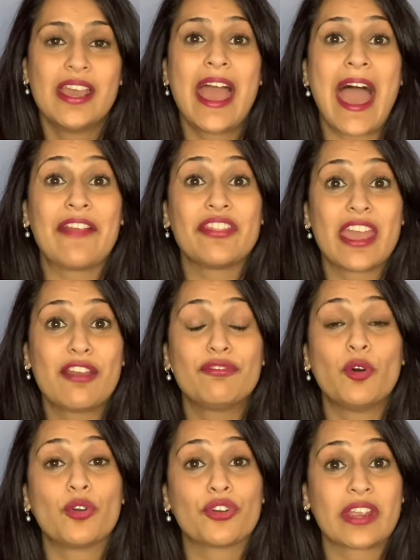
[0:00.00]
and
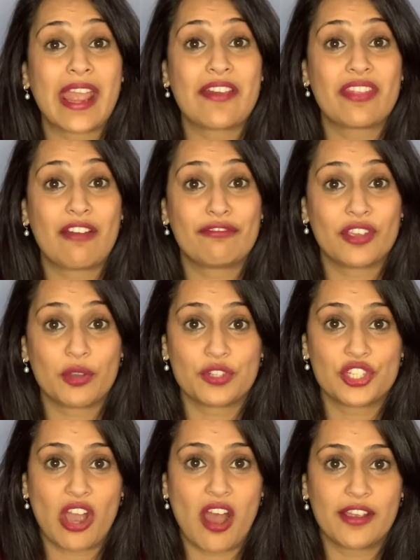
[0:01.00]
therefore create that for your
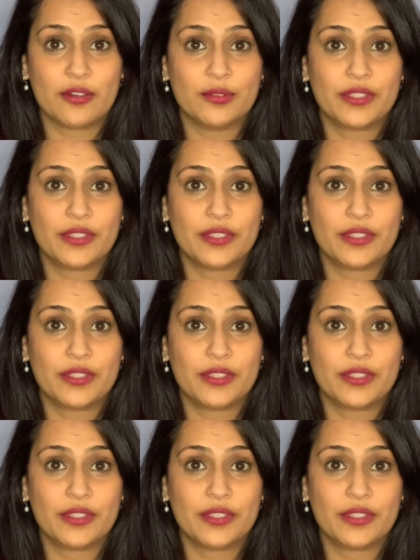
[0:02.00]
child.